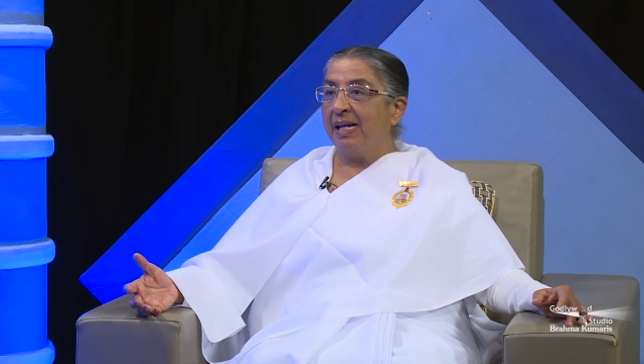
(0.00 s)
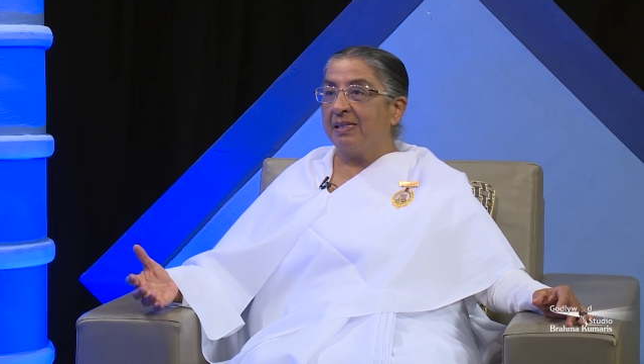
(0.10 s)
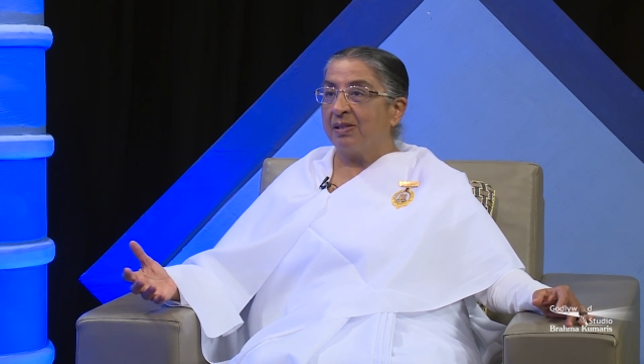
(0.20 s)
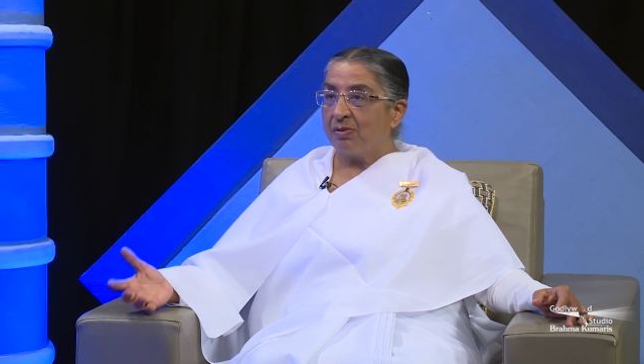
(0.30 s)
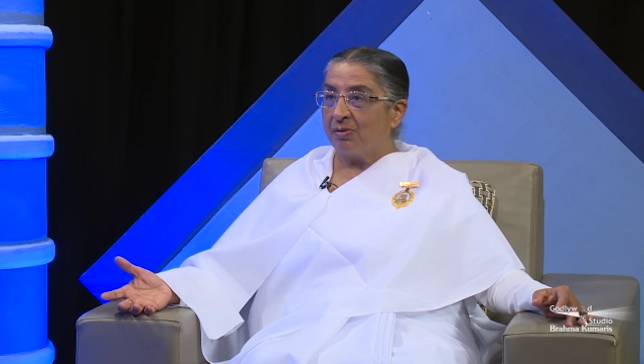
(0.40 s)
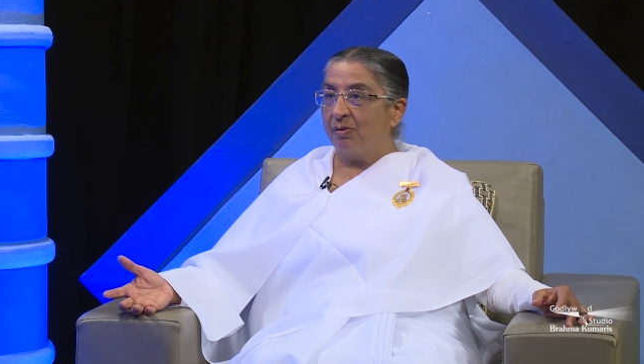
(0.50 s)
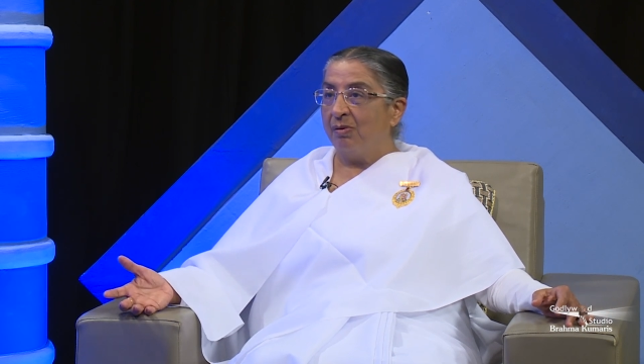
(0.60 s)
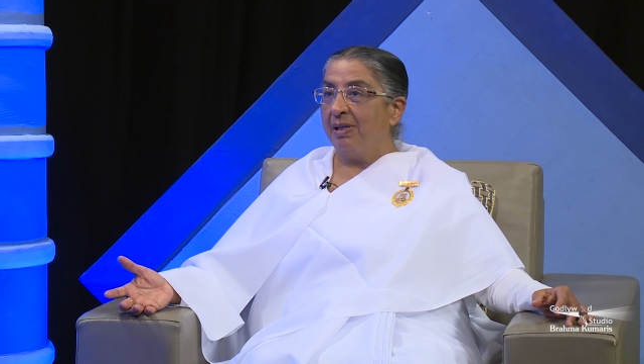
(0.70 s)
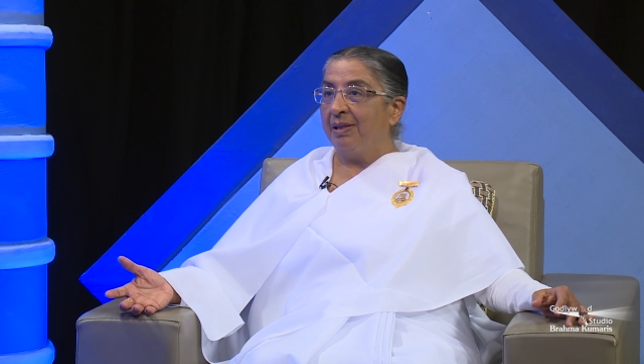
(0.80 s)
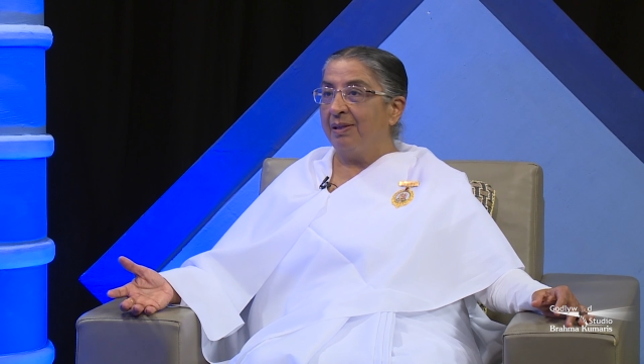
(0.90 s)
as a
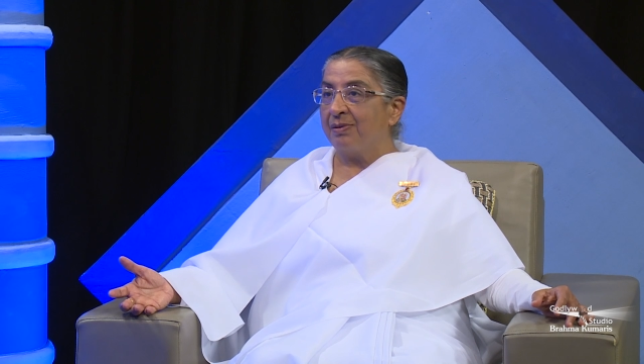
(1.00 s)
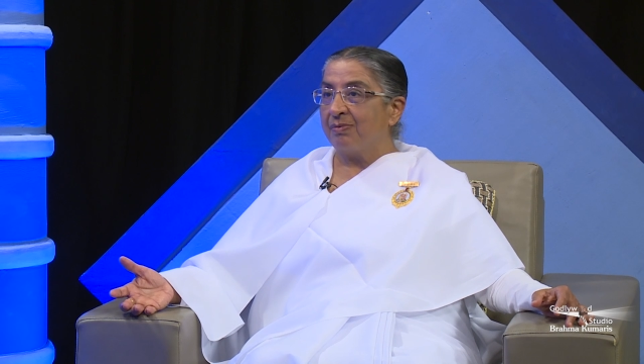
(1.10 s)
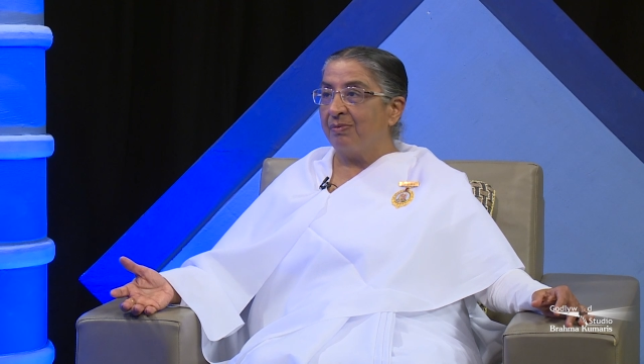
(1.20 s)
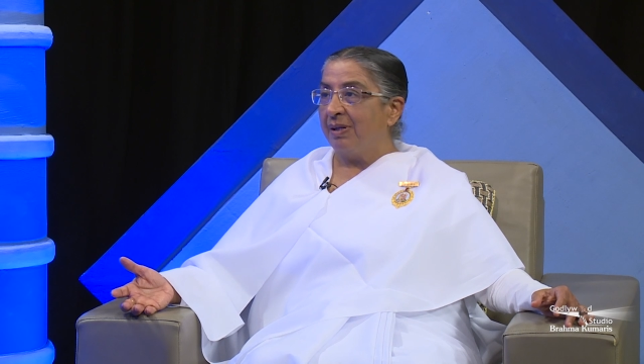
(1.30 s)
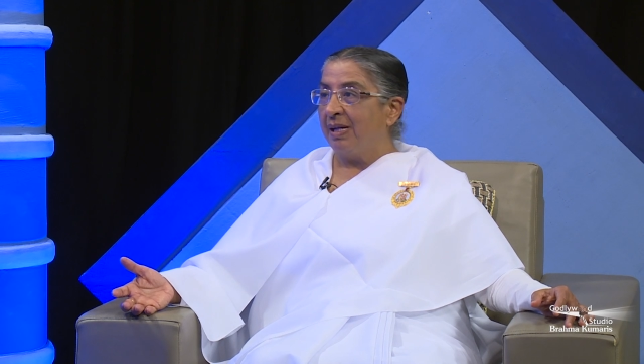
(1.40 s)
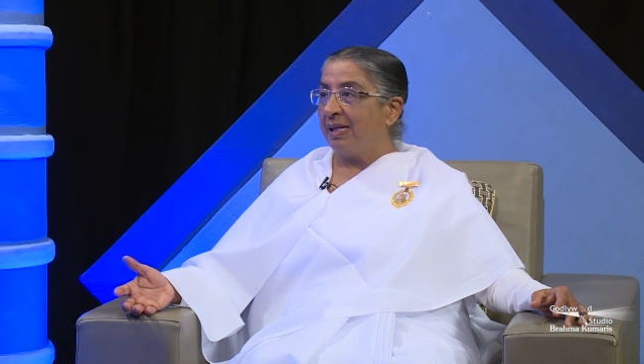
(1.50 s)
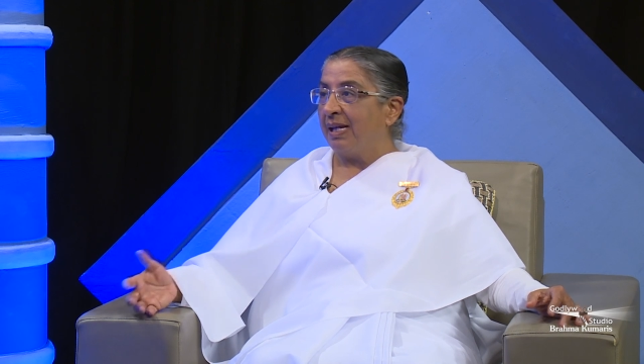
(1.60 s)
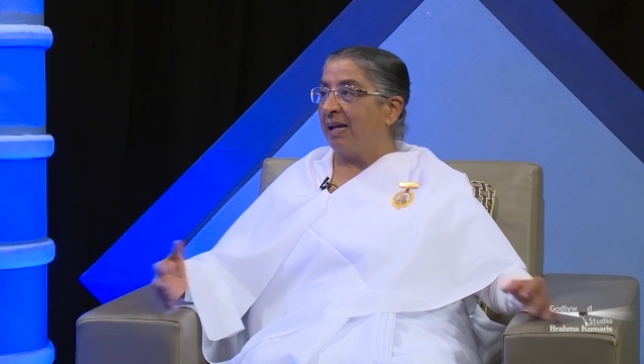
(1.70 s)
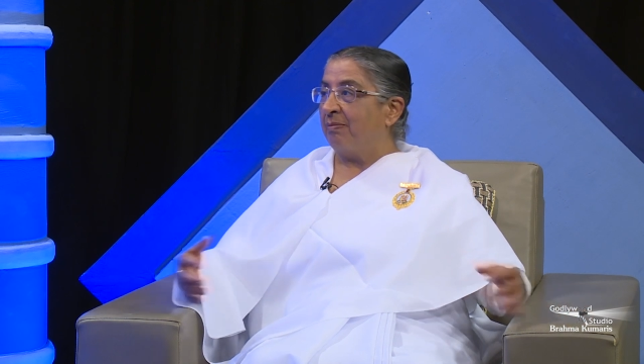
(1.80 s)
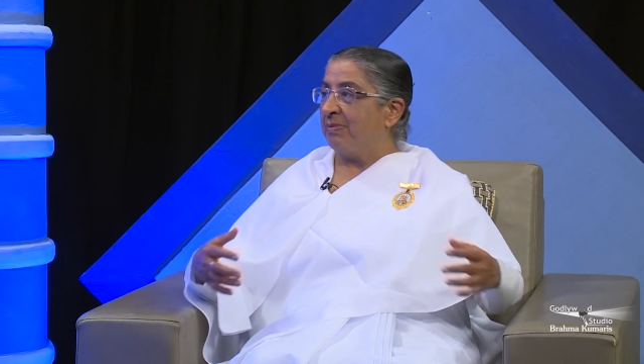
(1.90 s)
soul in this world,
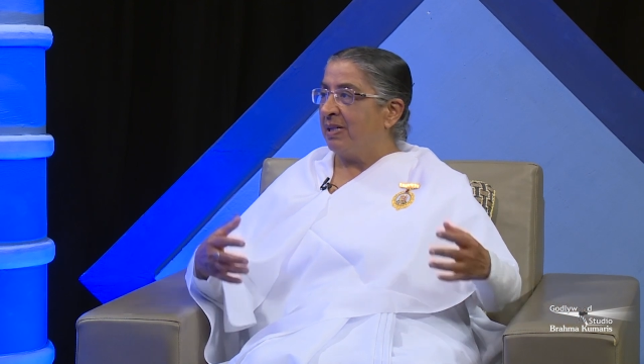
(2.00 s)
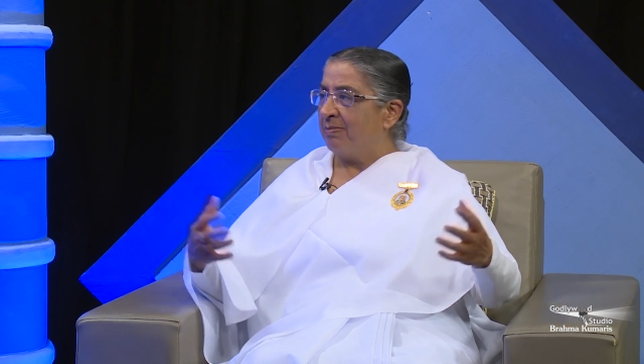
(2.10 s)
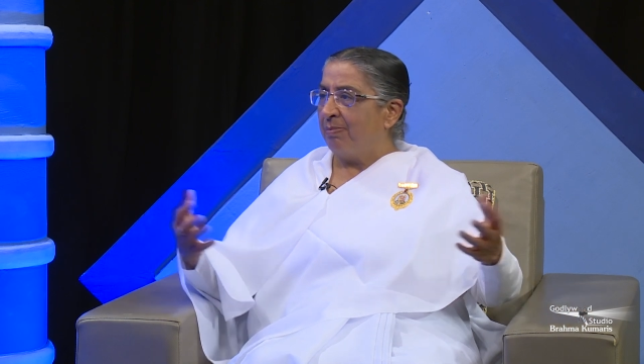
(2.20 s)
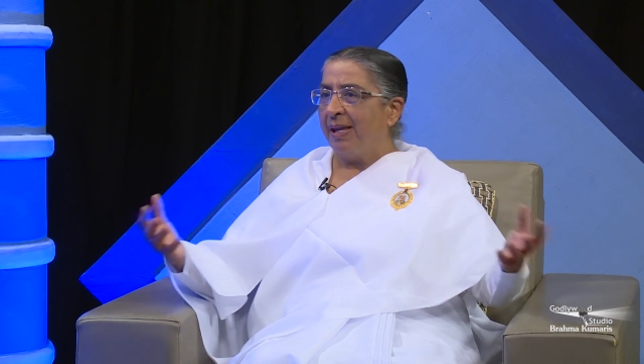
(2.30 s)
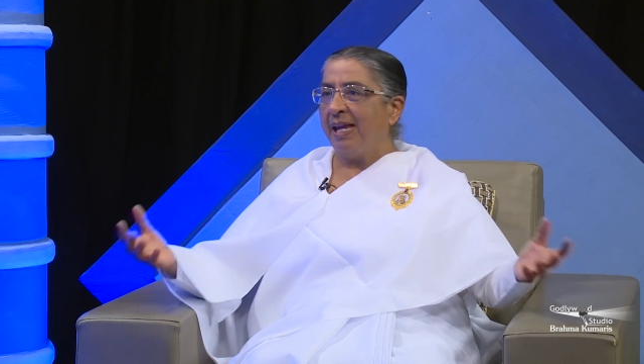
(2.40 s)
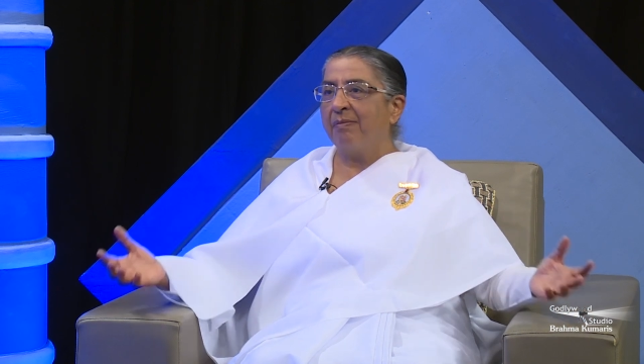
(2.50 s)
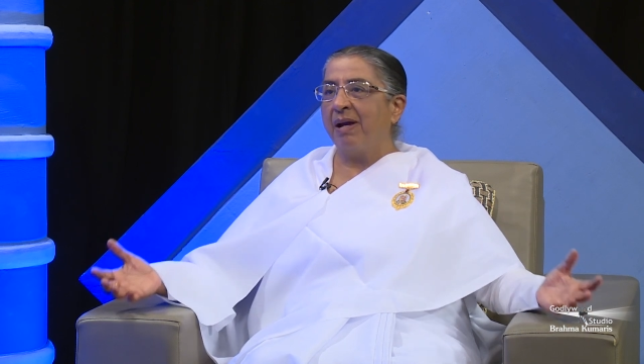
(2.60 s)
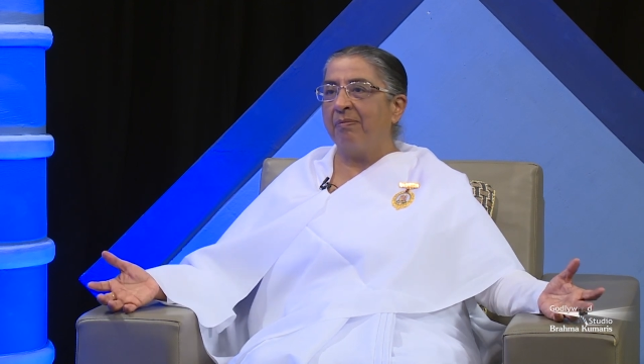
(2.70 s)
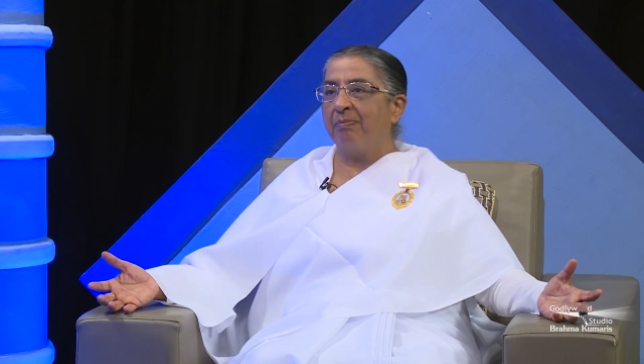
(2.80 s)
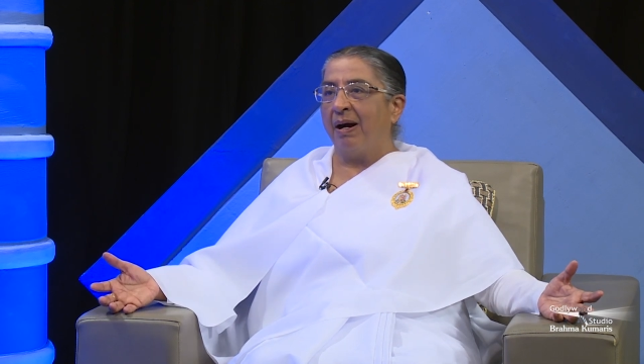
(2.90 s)
and I'm just playing
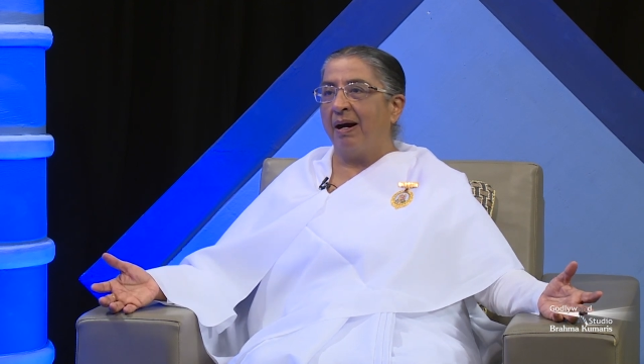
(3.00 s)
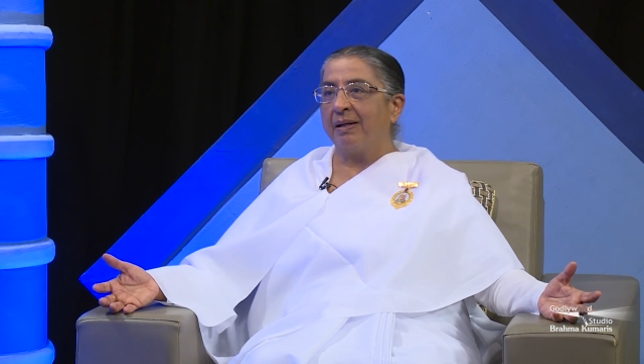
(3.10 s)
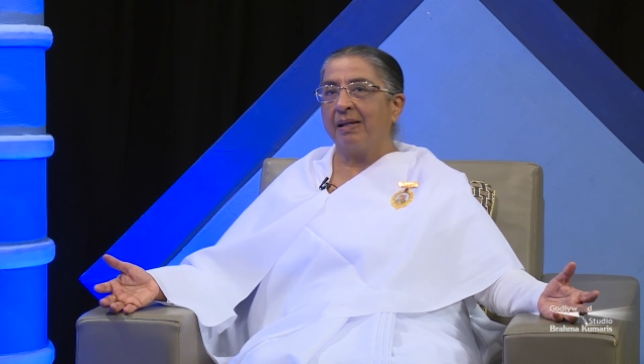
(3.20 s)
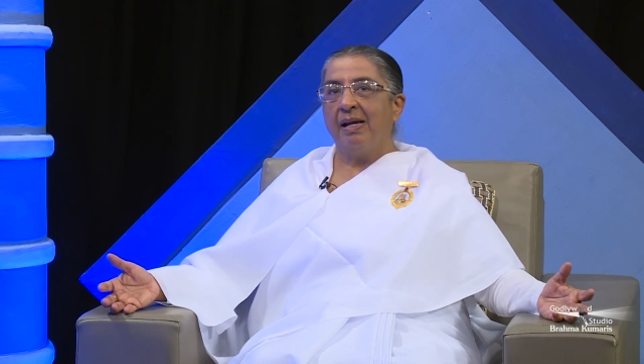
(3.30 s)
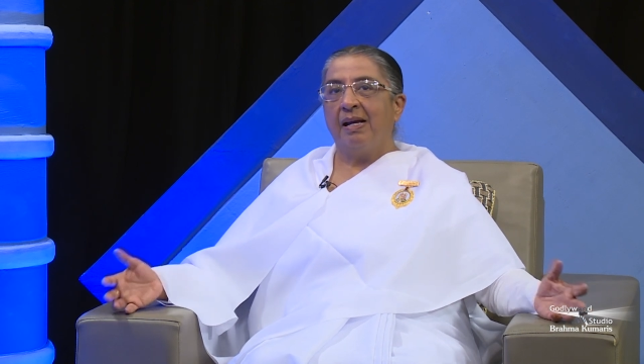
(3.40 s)
my part,